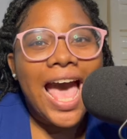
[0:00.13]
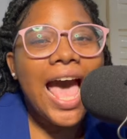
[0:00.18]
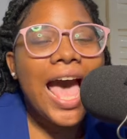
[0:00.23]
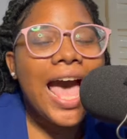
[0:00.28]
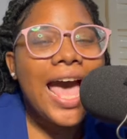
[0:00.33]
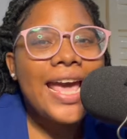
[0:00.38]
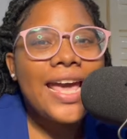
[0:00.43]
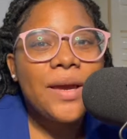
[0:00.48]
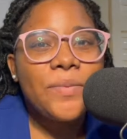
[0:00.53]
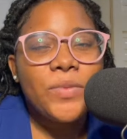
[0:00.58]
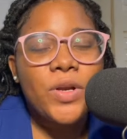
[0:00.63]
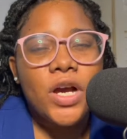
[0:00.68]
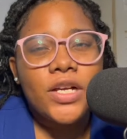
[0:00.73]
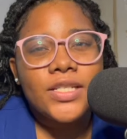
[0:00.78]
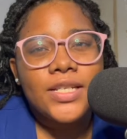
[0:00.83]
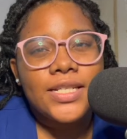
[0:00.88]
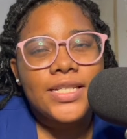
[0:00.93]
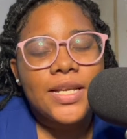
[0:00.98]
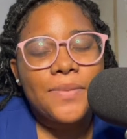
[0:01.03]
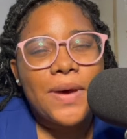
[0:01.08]
Hi, I'm
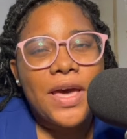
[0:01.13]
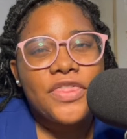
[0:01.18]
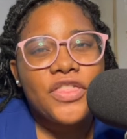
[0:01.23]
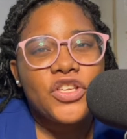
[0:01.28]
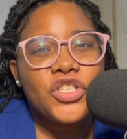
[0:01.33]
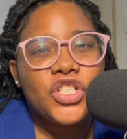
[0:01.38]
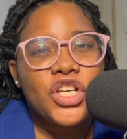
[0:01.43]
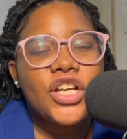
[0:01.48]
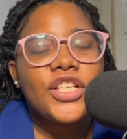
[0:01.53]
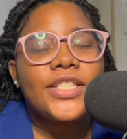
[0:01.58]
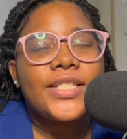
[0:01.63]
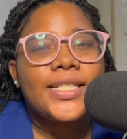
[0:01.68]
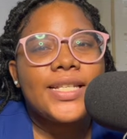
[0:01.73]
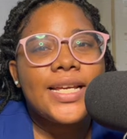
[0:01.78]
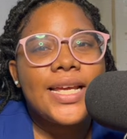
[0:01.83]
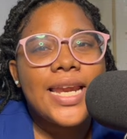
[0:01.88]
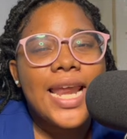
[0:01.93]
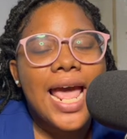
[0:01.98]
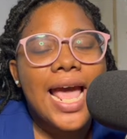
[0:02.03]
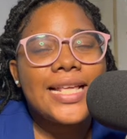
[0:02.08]
Dr. Samantha
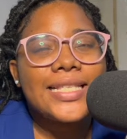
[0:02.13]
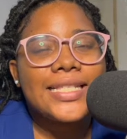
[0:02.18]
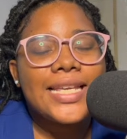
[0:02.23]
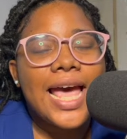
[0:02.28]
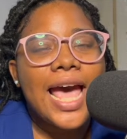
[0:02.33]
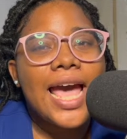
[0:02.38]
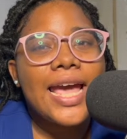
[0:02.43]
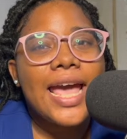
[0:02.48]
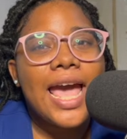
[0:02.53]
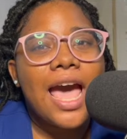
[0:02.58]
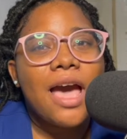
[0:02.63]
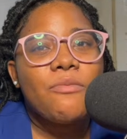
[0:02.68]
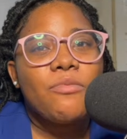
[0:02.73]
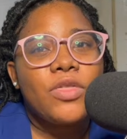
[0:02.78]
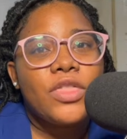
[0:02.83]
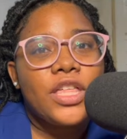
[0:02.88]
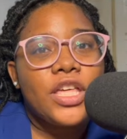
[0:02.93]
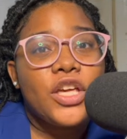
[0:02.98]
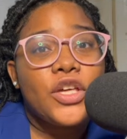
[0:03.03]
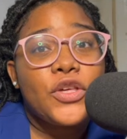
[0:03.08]
Johnson, and I
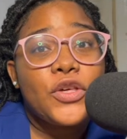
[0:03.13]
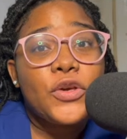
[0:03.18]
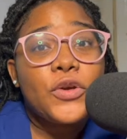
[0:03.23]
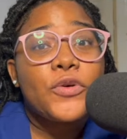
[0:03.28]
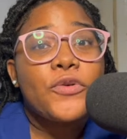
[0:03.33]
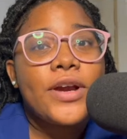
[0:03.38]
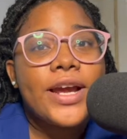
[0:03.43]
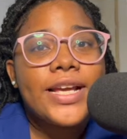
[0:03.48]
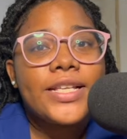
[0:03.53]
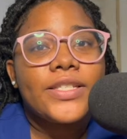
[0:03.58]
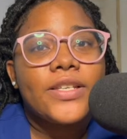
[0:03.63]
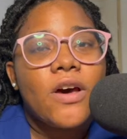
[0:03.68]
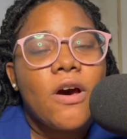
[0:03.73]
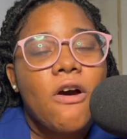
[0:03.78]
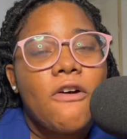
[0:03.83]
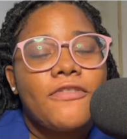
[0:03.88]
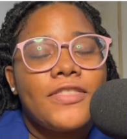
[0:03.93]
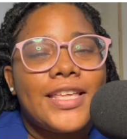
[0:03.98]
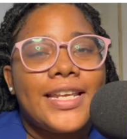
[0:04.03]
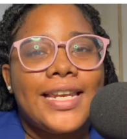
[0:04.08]
am the curator
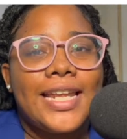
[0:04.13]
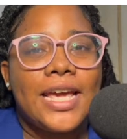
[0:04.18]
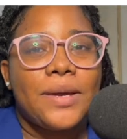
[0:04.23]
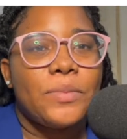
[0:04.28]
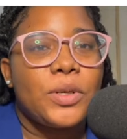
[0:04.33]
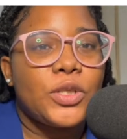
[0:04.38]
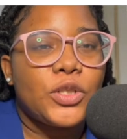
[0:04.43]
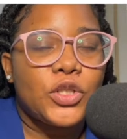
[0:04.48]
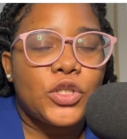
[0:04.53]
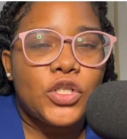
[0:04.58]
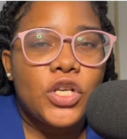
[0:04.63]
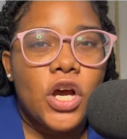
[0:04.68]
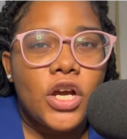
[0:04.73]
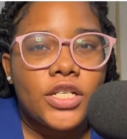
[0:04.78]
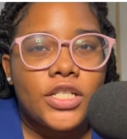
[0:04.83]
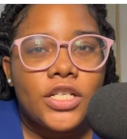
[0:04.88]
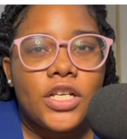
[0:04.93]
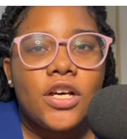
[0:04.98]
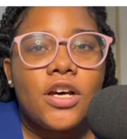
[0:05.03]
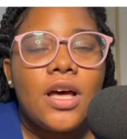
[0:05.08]
of the Layman's
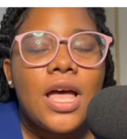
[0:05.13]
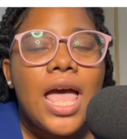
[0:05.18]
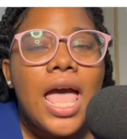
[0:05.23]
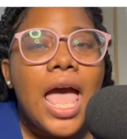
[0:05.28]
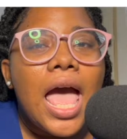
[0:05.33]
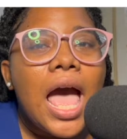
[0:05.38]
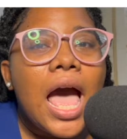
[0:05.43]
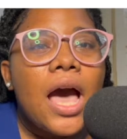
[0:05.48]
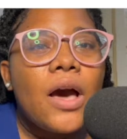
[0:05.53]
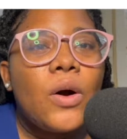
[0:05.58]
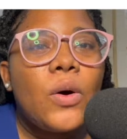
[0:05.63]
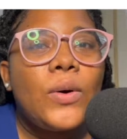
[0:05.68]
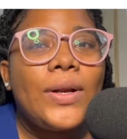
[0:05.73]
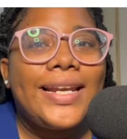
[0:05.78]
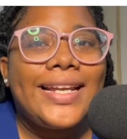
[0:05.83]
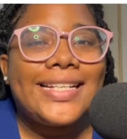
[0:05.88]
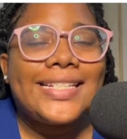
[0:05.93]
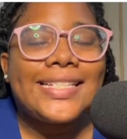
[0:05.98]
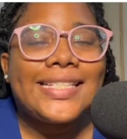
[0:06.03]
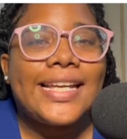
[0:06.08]
Doctor, a
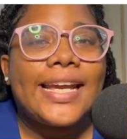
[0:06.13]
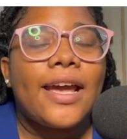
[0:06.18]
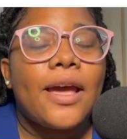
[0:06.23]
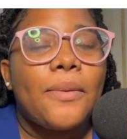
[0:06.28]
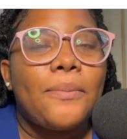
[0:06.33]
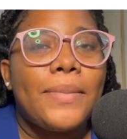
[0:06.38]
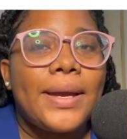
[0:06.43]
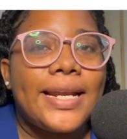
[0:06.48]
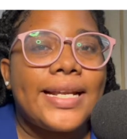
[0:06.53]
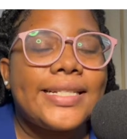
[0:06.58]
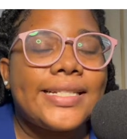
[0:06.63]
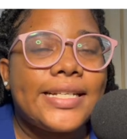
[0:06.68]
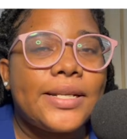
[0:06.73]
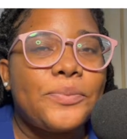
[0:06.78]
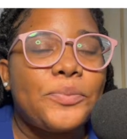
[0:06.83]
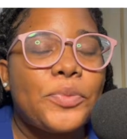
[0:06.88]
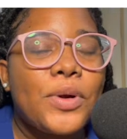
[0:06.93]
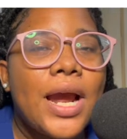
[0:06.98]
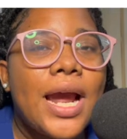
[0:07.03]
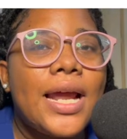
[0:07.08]
holistic
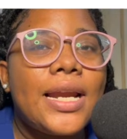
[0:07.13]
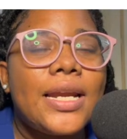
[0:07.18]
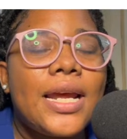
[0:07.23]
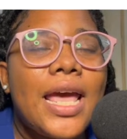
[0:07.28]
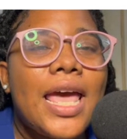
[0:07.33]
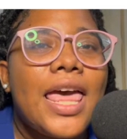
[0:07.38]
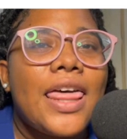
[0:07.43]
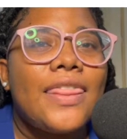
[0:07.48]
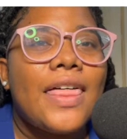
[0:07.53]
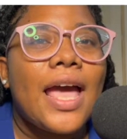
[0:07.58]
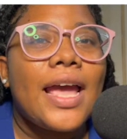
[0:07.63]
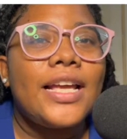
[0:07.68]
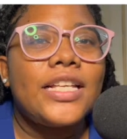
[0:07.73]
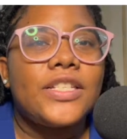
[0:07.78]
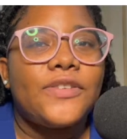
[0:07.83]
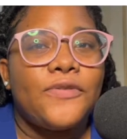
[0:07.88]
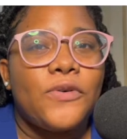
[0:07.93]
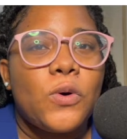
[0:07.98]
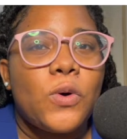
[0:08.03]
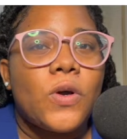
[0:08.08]
medicine brand that
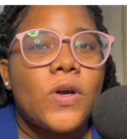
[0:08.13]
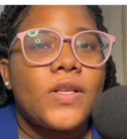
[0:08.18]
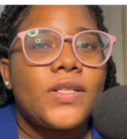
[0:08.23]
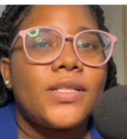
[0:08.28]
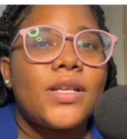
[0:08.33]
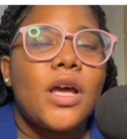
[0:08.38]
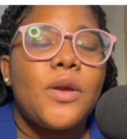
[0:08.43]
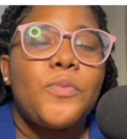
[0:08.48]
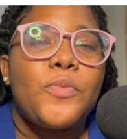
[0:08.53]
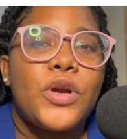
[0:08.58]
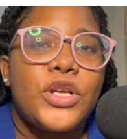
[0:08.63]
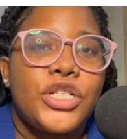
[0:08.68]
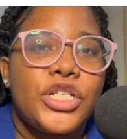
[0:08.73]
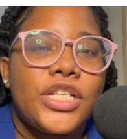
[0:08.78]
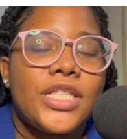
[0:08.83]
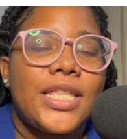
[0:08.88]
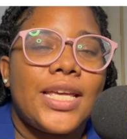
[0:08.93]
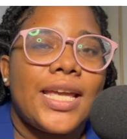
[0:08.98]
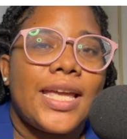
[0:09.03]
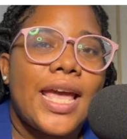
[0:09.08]
is focused on
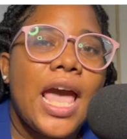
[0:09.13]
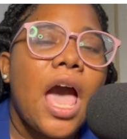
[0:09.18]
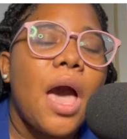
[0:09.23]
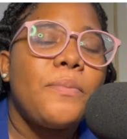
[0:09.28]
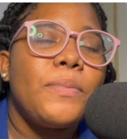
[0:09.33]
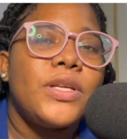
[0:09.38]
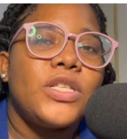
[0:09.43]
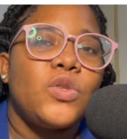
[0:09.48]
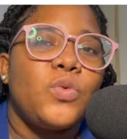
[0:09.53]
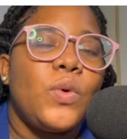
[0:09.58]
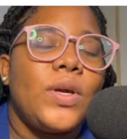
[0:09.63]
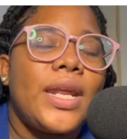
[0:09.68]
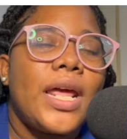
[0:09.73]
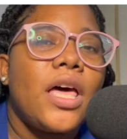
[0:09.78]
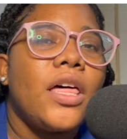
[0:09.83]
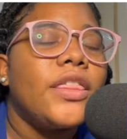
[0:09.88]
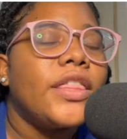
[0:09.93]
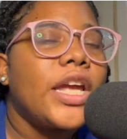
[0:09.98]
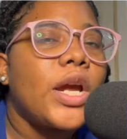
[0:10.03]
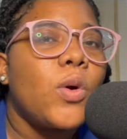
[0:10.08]
bridging the gap between
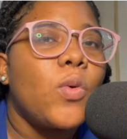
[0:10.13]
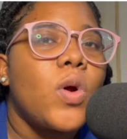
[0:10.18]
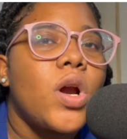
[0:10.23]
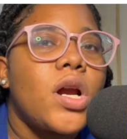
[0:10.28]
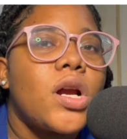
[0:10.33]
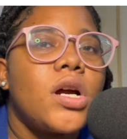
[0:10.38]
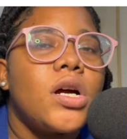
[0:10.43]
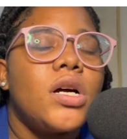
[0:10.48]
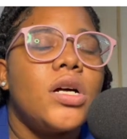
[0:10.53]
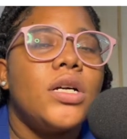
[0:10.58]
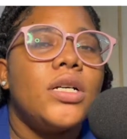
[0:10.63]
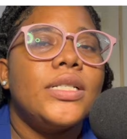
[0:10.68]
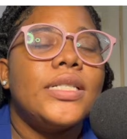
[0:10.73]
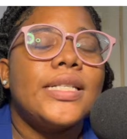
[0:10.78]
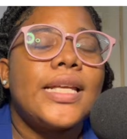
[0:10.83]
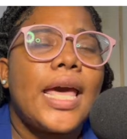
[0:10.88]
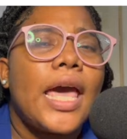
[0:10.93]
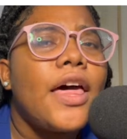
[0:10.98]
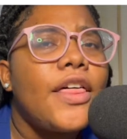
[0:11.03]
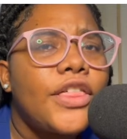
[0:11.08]
healthcare
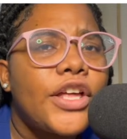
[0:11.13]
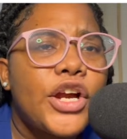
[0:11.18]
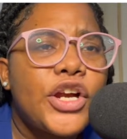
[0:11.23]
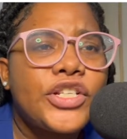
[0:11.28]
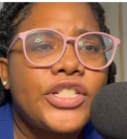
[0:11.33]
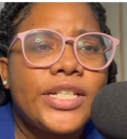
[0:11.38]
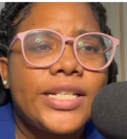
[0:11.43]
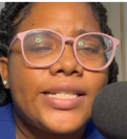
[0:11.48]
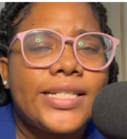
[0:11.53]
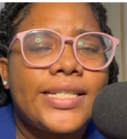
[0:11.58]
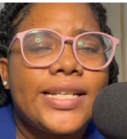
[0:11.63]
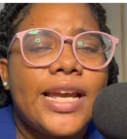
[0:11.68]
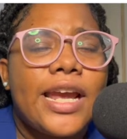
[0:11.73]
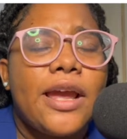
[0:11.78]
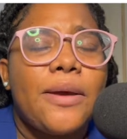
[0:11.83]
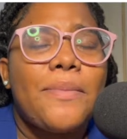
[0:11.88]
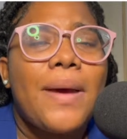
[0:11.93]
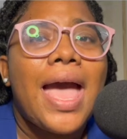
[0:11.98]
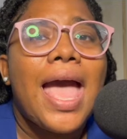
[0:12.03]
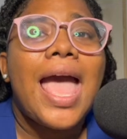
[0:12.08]
workers, the healthcare
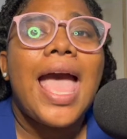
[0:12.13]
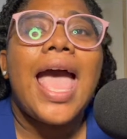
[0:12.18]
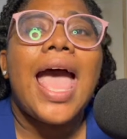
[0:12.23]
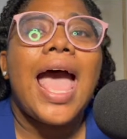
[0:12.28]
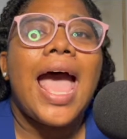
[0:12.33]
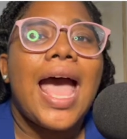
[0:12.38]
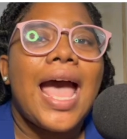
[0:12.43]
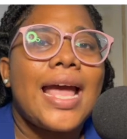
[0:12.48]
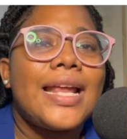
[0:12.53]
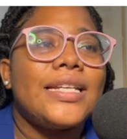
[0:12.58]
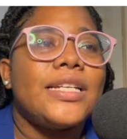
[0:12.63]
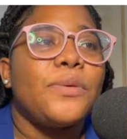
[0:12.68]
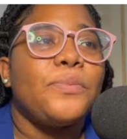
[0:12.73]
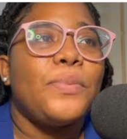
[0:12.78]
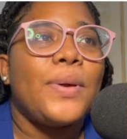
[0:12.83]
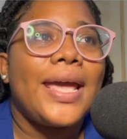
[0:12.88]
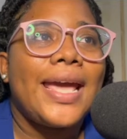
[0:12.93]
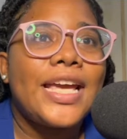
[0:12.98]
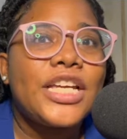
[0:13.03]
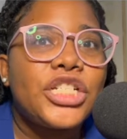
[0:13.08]
system, and
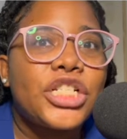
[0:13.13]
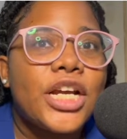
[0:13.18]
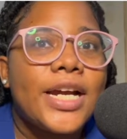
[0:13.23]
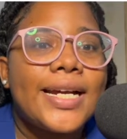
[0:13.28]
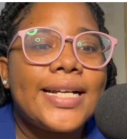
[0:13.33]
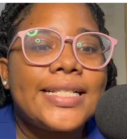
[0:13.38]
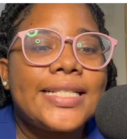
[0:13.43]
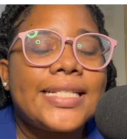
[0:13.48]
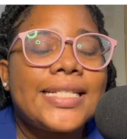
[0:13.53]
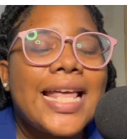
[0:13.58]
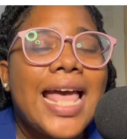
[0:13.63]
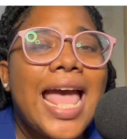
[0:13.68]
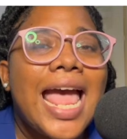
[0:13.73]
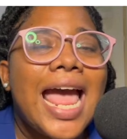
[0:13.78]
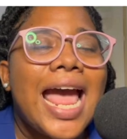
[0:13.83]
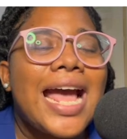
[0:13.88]
patients.